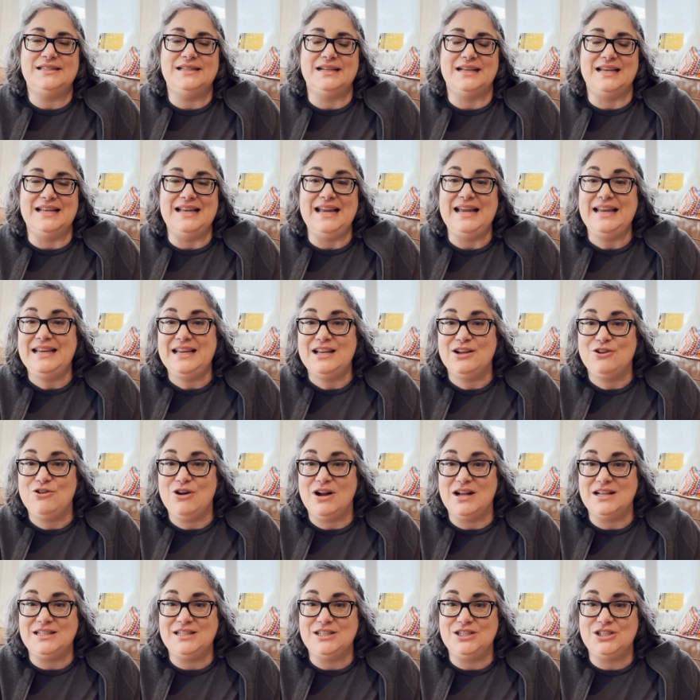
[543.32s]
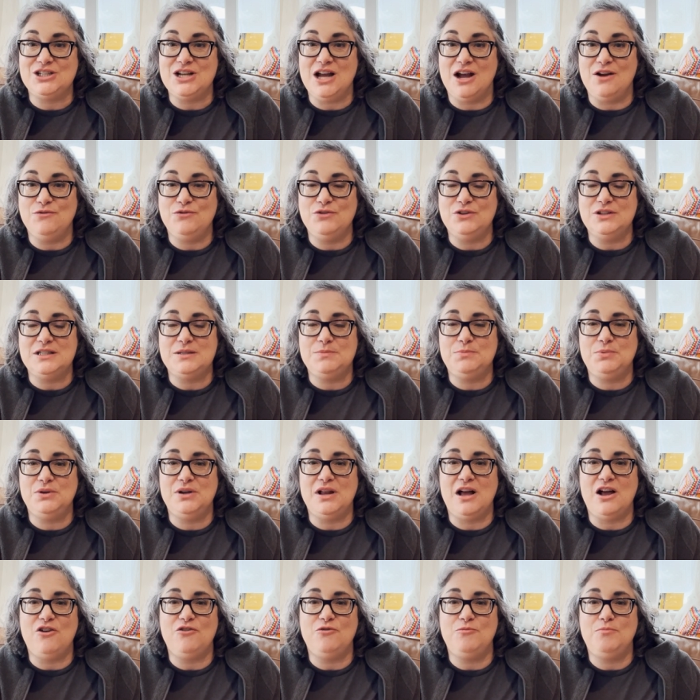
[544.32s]
a Canadian cross-stitch conference put
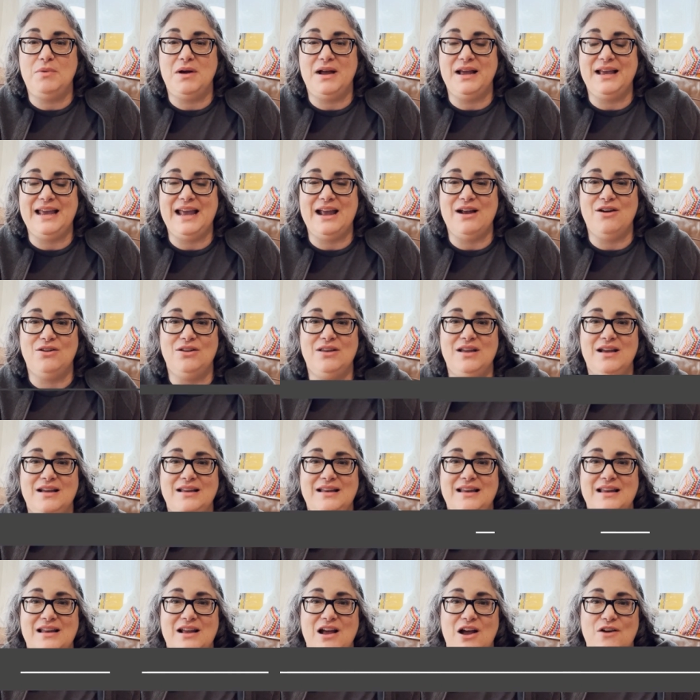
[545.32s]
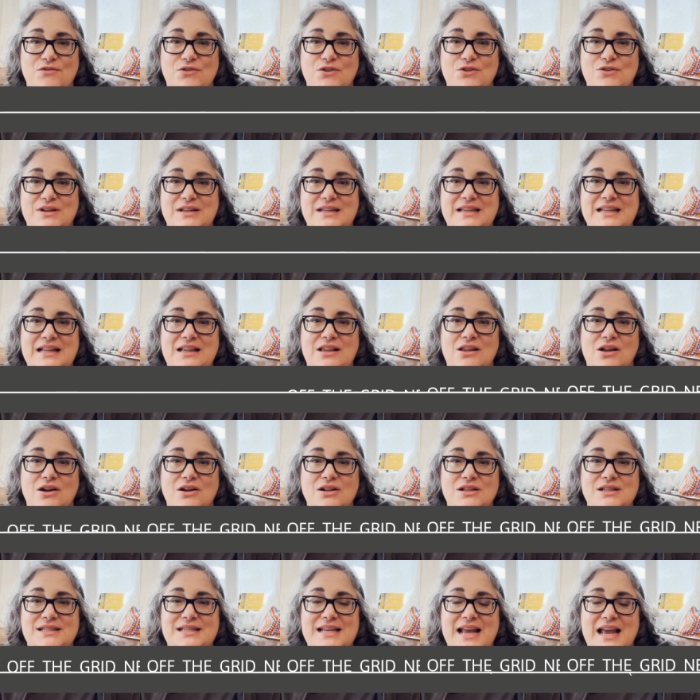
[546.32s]
off by Caroline at Off the Grid Needle
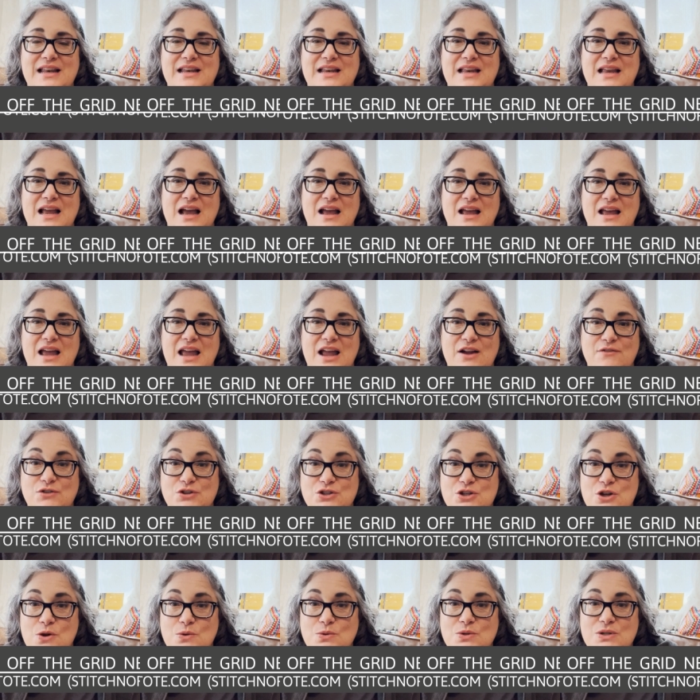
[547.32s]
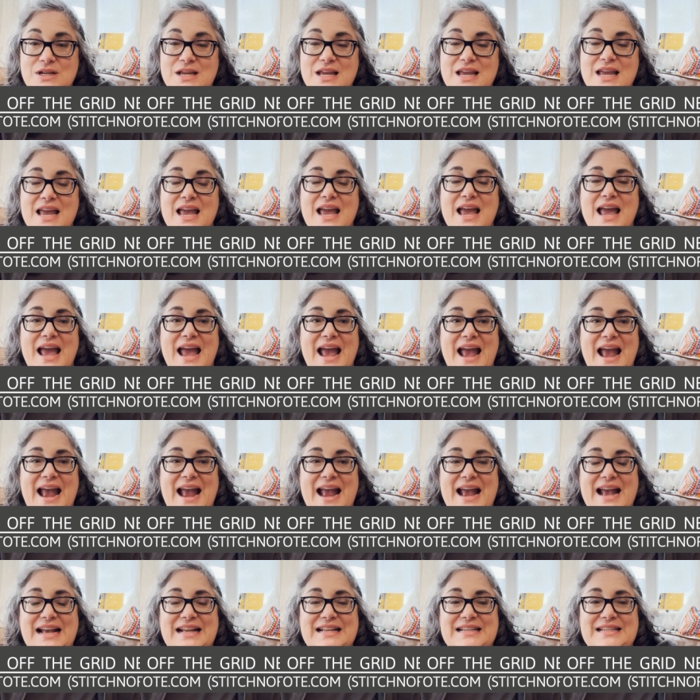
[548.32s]
Arts and Evertote.
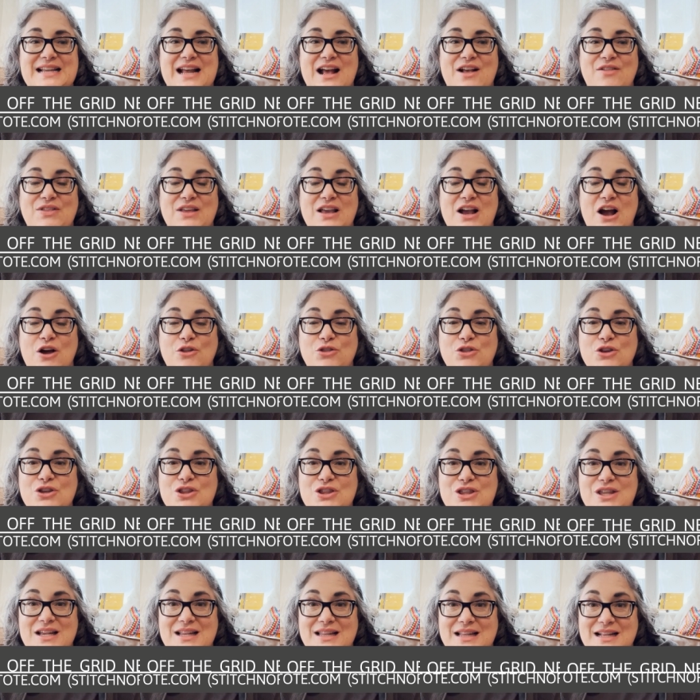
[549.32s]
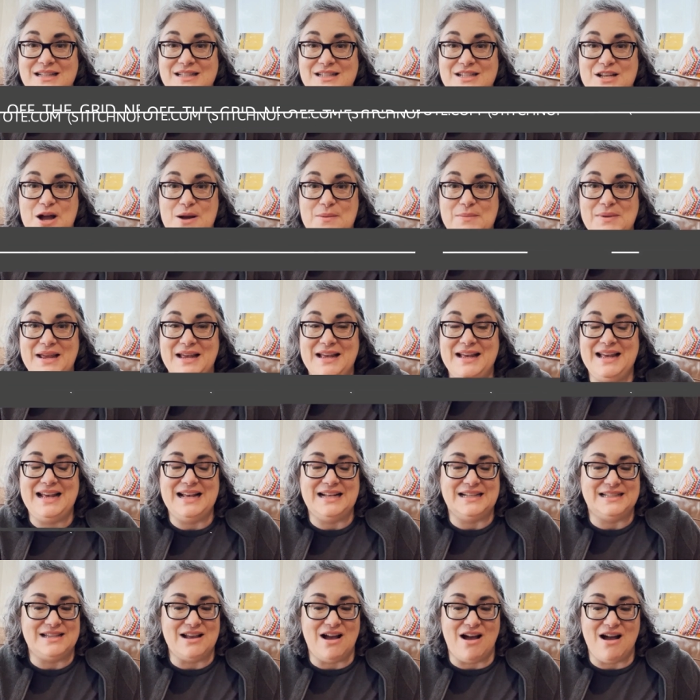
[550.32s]
And uh, the other thing that's coming
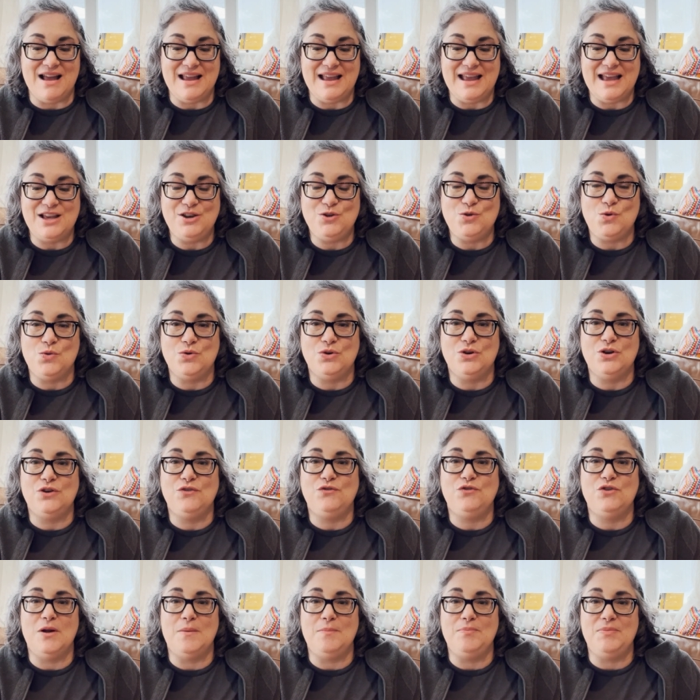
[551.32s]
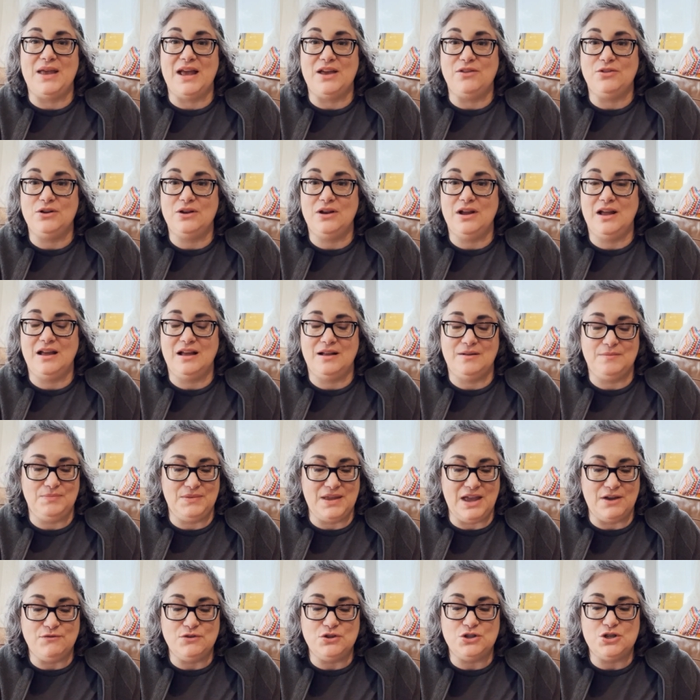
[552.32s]
is I had ordered from Heather um,
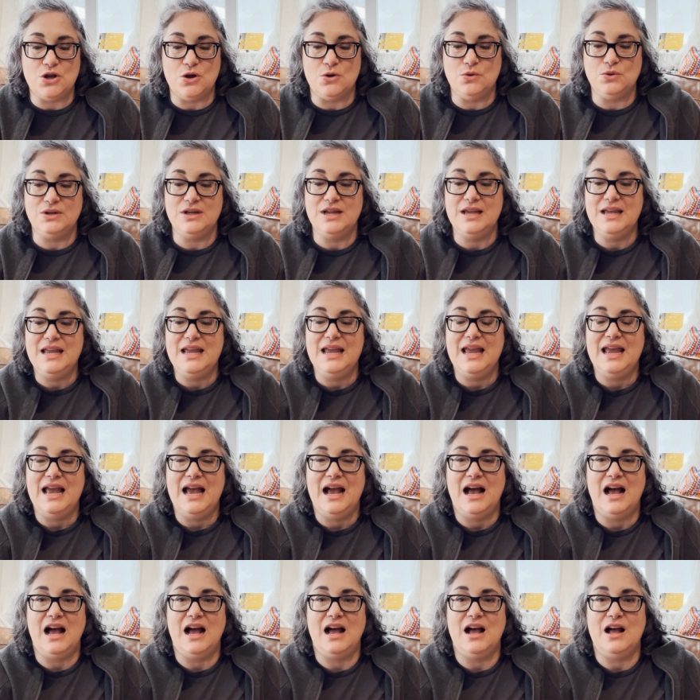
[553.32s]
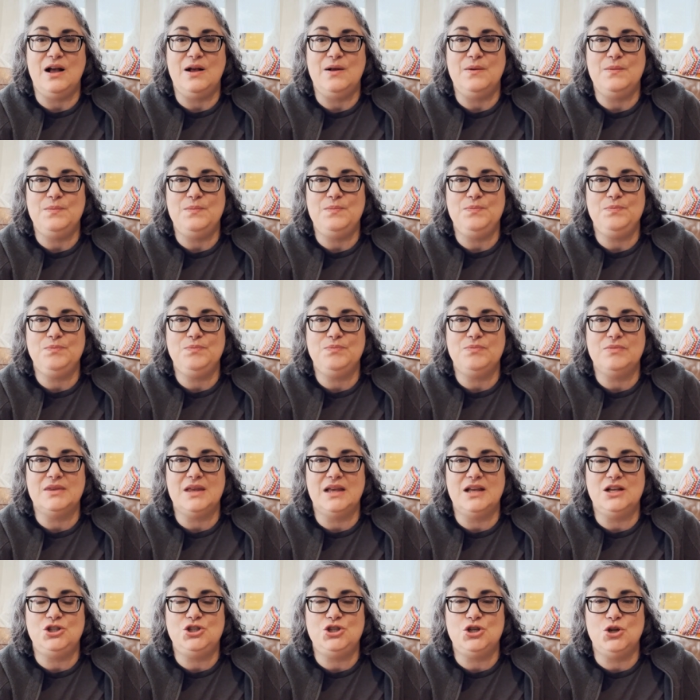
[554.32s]
Evertote um,
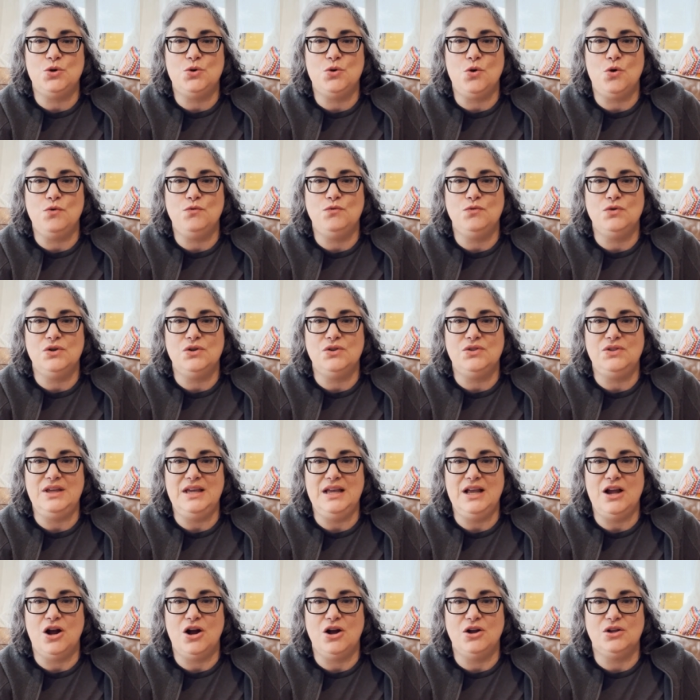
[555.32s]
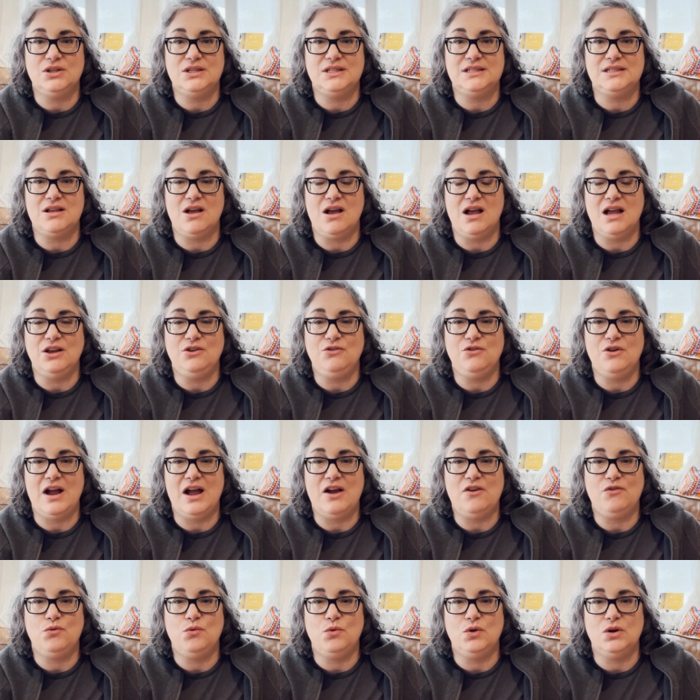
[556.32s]
took over the Hearthside
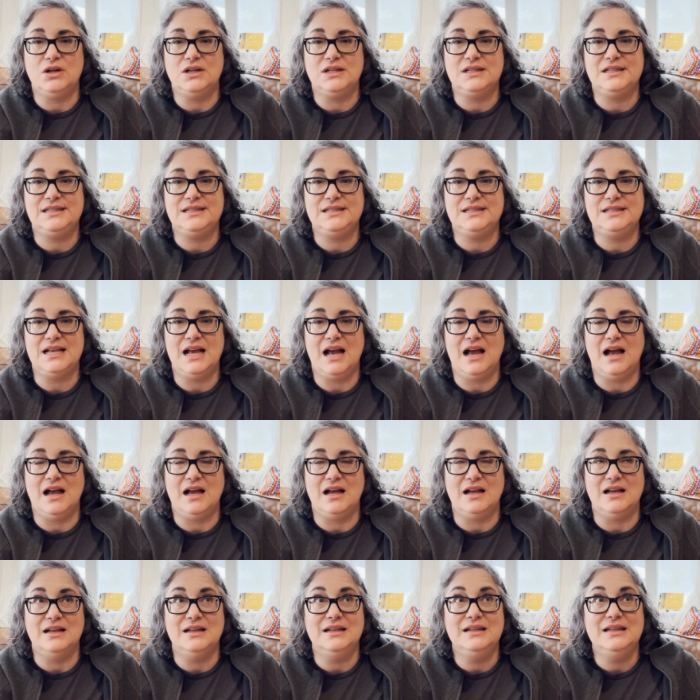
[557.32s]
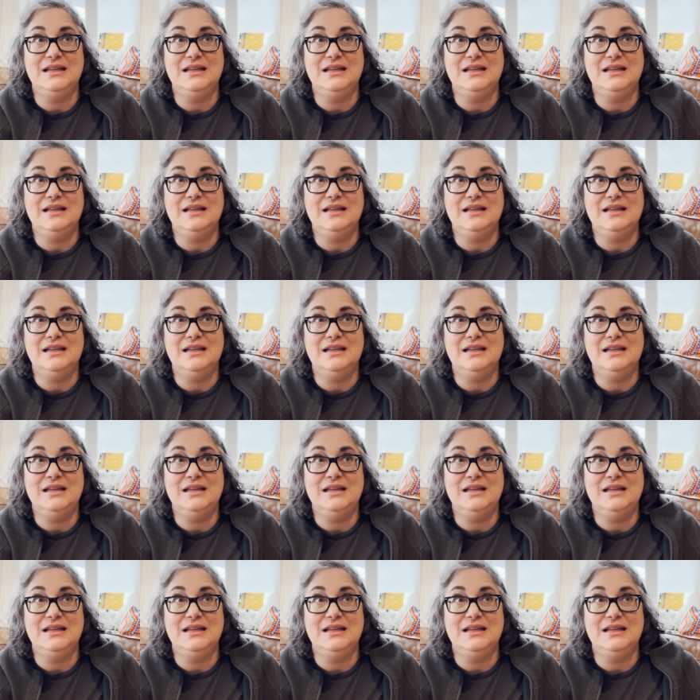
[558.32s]
Craftworks uh,